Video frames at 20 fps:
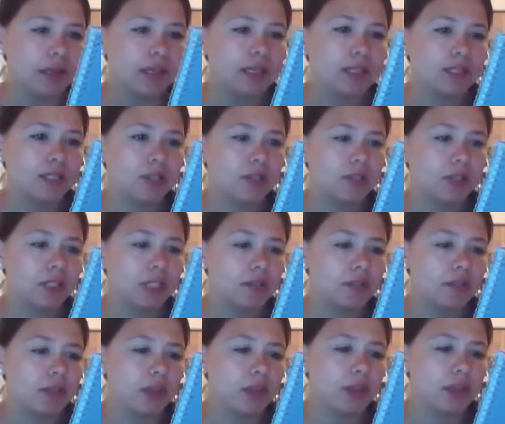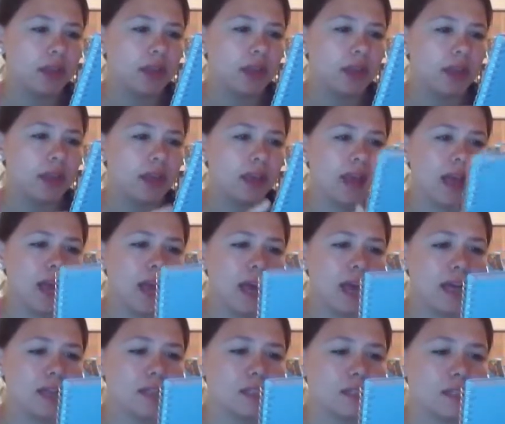I don't even think it
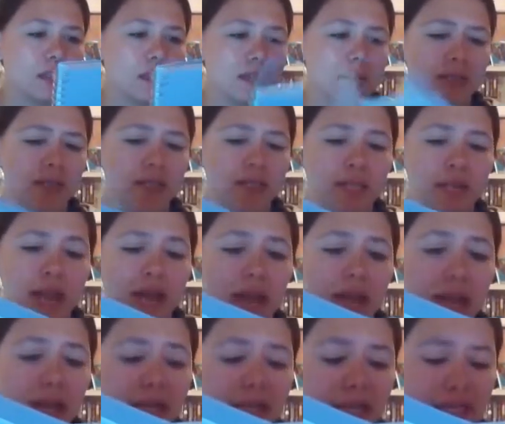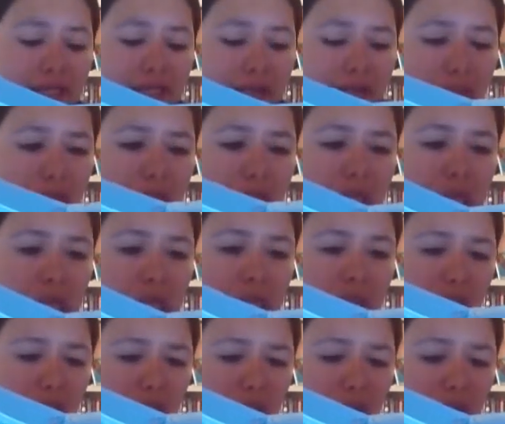has the size on
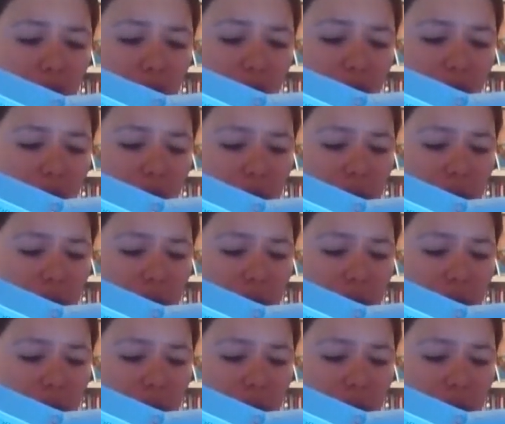here.